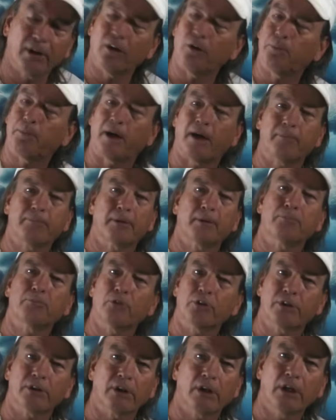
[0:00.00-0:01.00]
it'll pop up
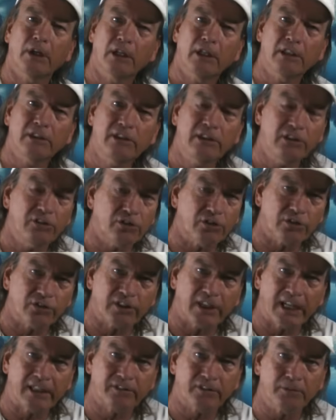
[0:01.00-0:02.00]
with
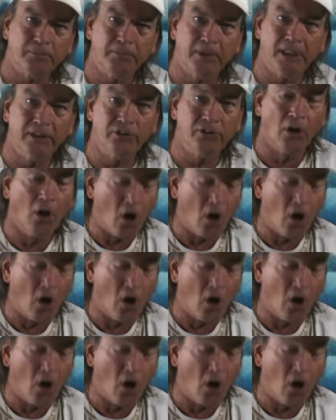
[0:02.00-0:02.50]
t-shirts, hats, and pens.